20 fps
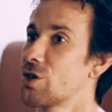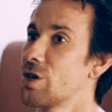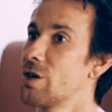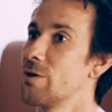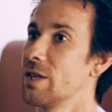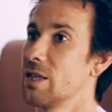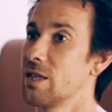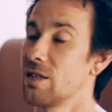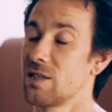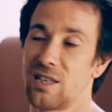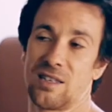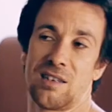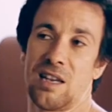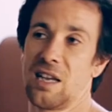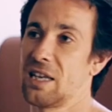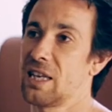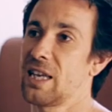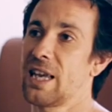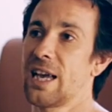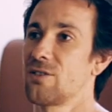through it, he
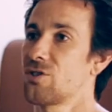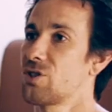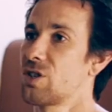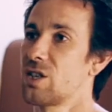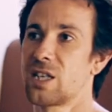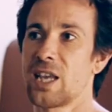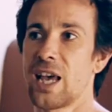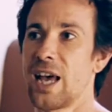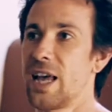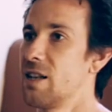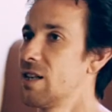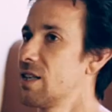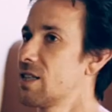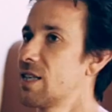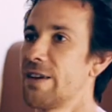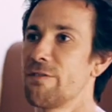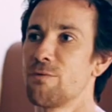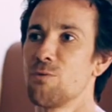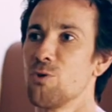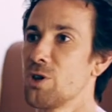counts to 10.
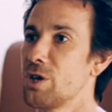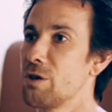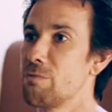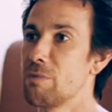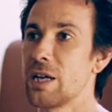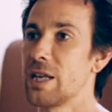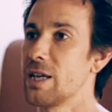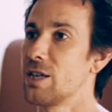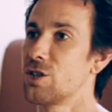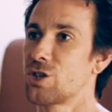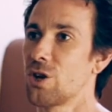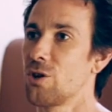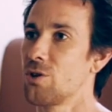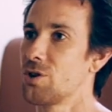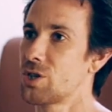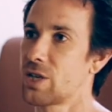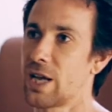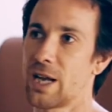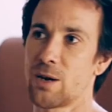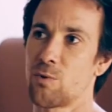It's never more than a minute in
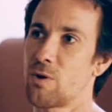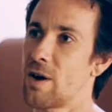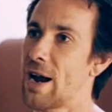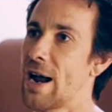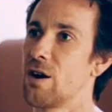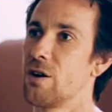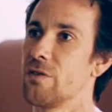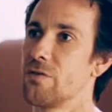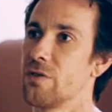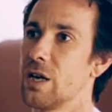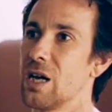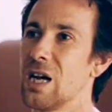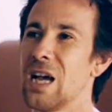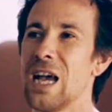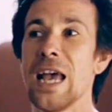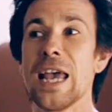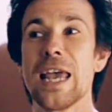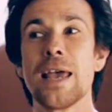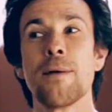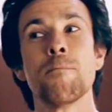shoulder stand. We're out of it.
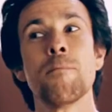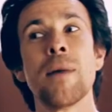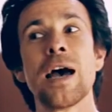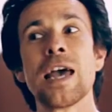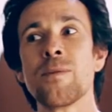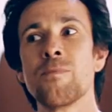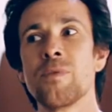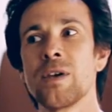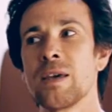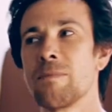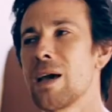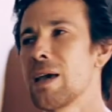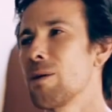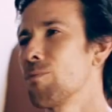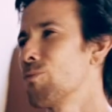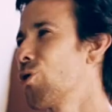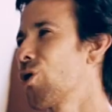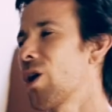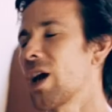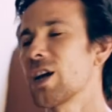Right. It may be
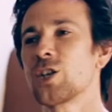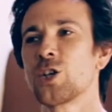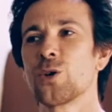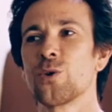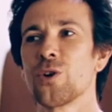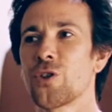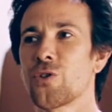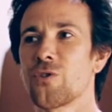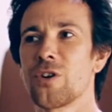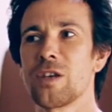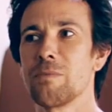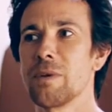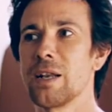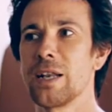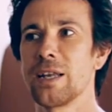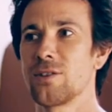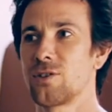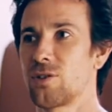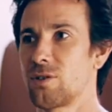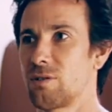more like 2 or 3
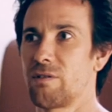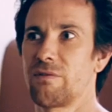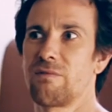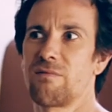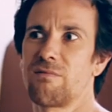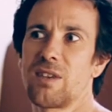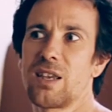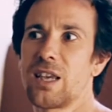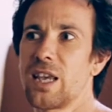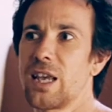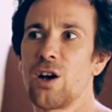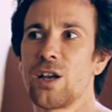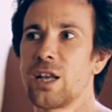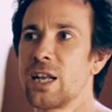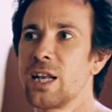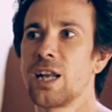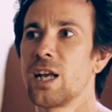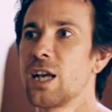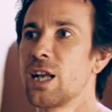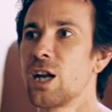minutes
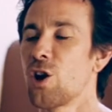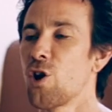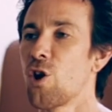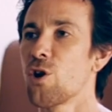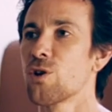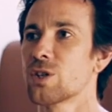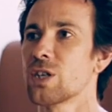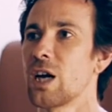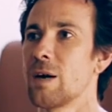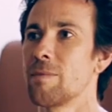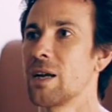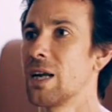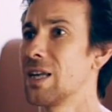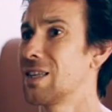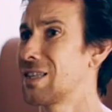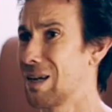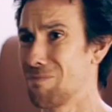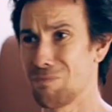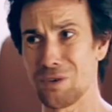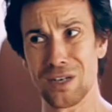in a long time in
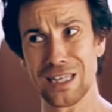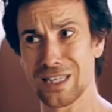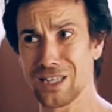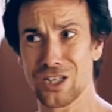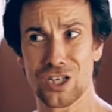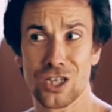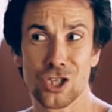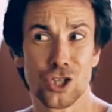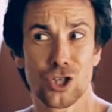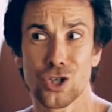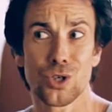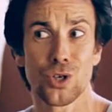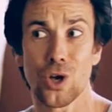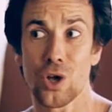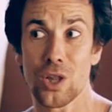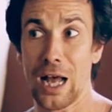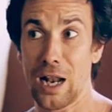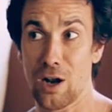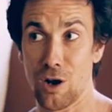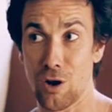headstand, but it's just
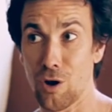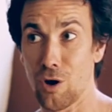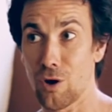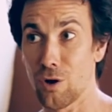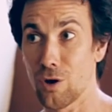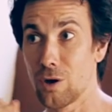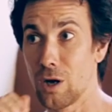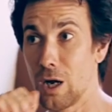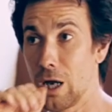not that long.